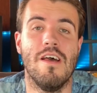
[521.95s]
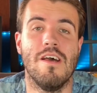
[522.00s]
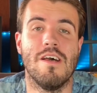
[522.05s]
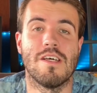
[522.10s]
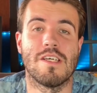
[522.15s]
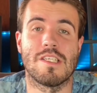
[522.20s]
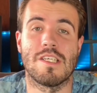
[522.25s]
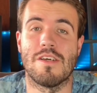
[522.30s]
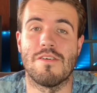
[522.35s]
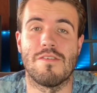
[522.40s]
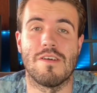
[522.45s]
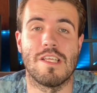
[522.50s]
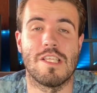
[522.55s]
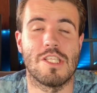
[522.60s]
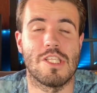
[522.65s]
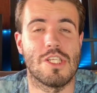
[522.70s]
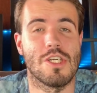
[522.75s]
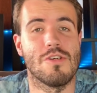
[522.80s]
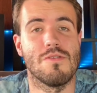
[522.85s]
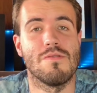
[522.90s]
So
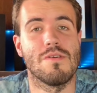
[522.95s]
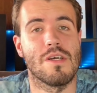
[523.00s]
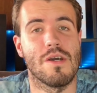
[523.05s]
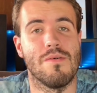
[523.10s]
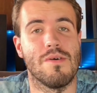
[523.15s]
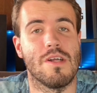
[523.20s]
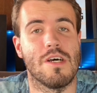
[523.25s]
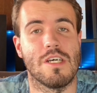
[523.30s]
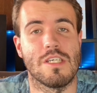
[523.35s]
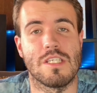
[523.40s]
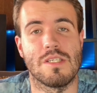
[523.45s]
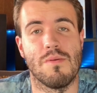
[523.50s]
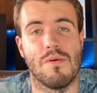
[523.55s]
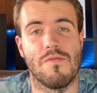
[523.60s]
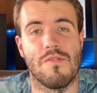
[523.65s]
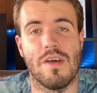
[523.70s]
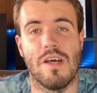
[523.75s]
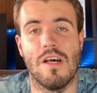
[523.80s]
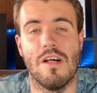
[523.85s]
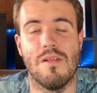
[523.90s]
do go and ask someone
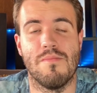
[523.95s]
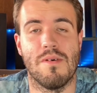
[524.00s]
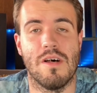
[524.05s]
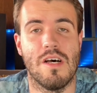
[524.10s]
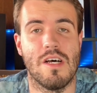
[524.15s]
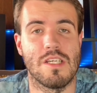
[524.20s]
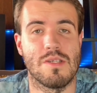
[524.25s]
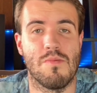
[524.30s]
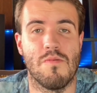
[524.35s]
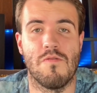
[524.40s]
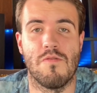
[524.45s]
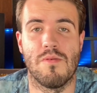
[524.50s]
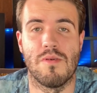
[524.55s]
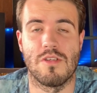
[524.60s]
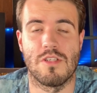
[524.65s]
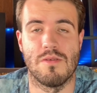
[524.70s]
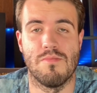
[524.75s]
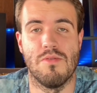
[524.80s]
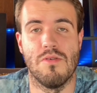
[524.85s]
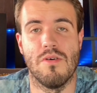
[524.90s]
for help, ask someone for
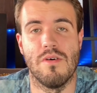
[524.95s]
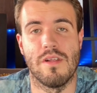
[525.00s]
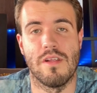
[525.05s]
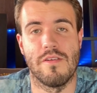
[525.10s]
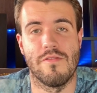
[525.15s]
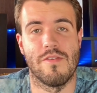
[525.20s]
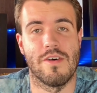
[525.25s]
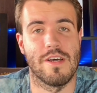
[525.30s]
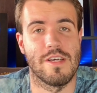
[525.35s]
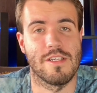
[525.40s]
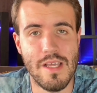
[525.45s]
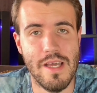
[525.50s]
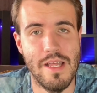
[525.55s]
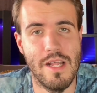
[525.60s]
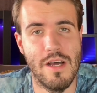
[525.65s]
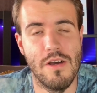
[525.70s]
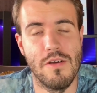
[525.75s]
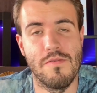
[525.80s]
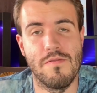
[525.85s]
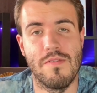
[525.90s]
support and advice, and
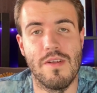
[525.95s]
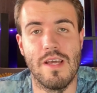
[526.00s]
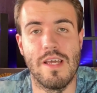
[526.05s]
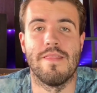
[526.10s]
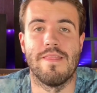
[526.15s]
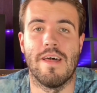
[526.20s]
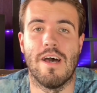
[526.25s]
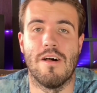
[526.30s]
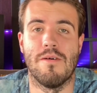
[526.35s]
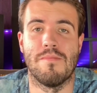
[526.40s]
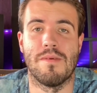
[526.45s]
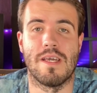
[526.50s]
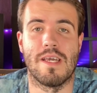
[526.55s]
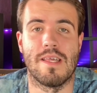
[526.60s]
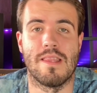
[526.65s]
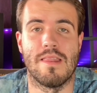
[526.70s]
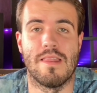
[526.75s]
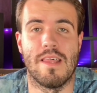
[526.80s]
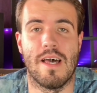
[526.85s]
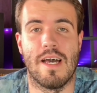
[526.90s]
hopefully that'll
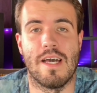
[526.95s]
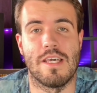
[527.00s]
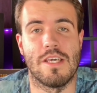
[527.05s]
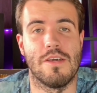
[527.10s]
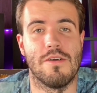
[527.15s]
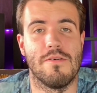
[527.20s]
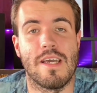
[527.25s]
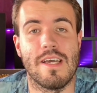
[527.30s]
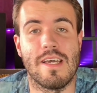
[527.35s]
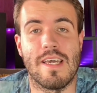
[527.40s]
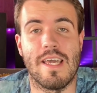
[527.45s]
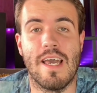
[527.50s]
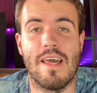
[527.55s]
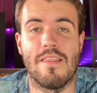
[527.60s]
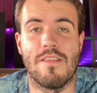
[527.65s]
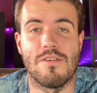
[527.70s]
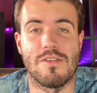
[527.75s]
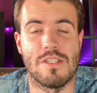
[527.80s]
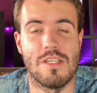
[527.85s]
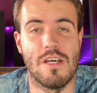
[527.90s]
mean that you can get
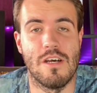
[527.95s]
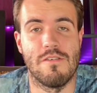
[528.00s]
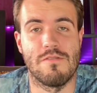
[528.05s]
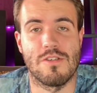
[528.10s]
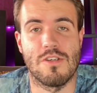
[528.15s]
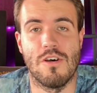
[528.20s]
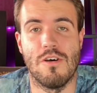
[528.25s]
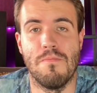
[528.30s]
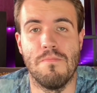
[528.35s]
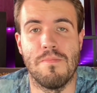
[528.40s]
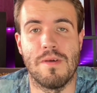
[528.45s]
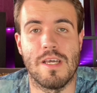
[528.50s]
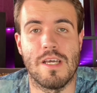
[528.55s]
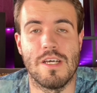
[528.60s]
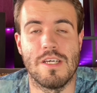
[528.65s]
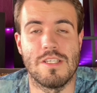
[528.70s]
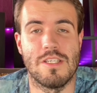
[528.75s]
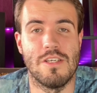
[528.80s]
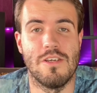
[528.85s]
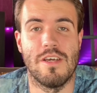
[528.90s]
those nerves gone,
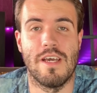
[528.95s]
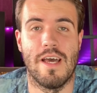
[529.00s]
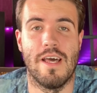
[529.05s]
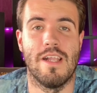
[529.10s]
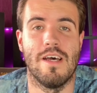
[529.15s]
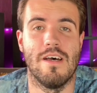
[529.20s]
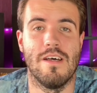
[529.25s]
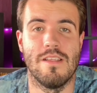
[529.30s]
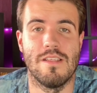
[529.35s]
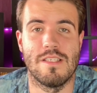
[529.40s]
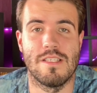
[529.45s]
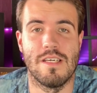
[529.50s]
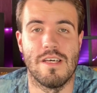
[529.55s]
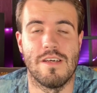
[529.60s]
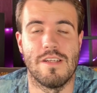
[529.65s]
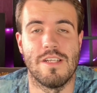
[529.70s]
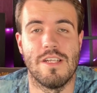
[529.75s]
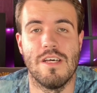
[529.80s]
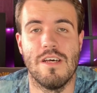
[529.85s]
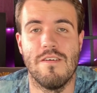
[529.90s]
because you get an answer.
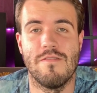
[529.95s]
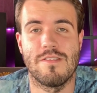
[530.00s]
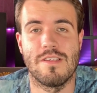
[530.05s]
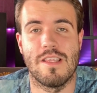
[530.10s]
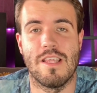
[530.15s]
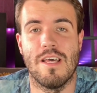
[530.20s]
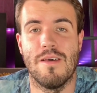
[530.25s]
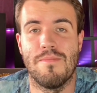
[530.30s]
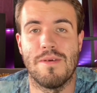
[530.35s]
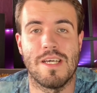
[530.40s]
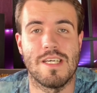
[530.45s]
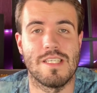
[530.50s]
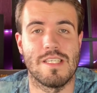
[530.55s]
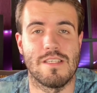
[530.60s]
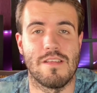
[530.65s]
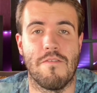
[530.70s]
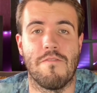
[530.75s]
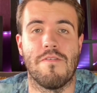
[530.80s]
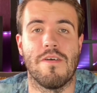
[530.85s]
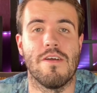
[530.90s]
Nerves are there because
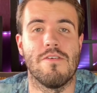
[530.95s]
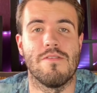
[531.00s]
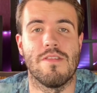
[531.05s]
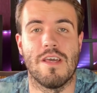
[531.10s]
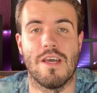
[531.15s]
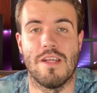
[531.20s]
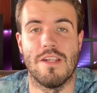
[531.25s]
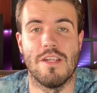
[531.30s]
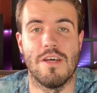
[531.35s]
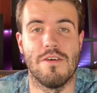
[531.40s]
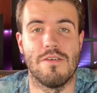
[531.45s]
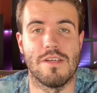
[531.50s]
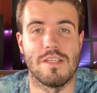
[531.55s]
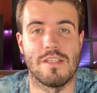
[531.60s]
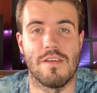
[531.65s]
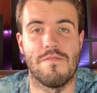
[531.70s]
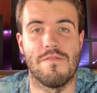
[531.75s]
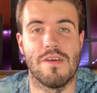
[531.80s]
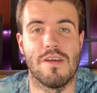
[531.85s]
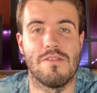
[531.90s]
it's a fear of the unknown. It's
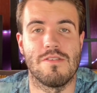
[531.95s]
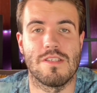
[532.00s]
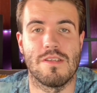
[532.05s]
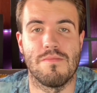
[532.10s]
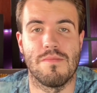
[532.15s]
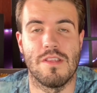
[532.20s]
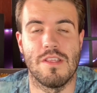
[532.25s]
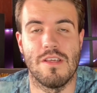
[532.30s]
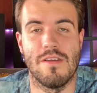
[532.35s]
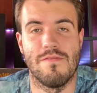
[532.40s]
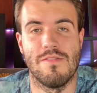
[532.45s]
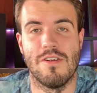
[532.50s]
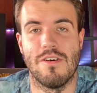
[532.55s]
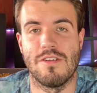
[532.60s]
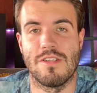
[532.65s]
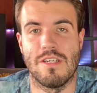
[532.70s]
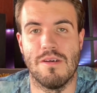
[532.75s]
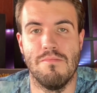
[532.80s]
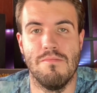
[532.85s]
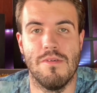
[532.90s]
a fear of something that you've
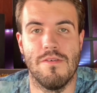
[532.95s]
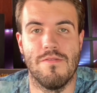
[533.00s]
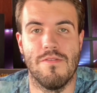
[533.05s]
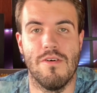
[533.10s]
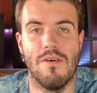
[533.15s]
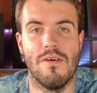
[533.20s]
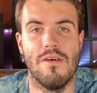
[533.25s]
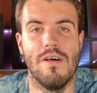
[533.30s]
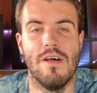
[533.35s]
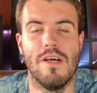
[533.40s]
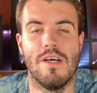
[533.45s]
not done before.